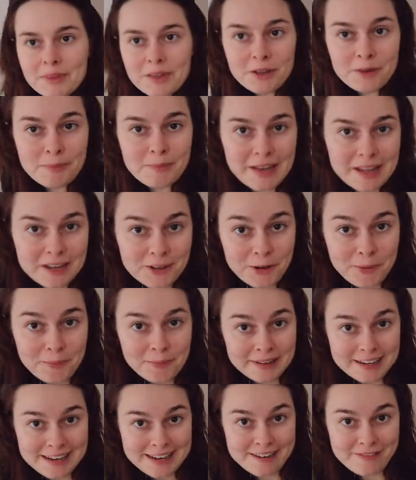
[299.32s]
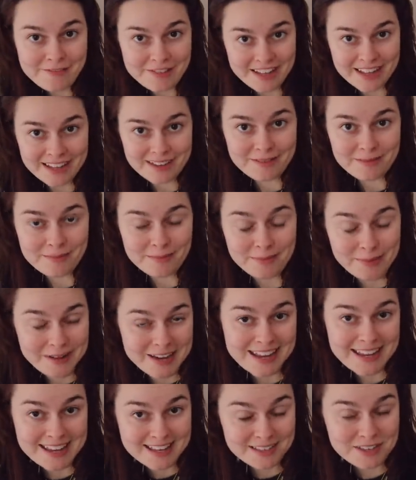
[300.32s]
You may not believe it, but
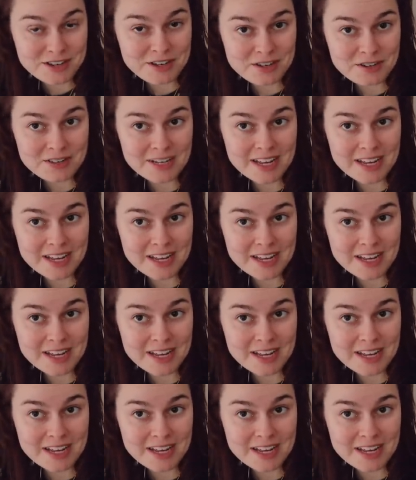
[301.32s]
it is a new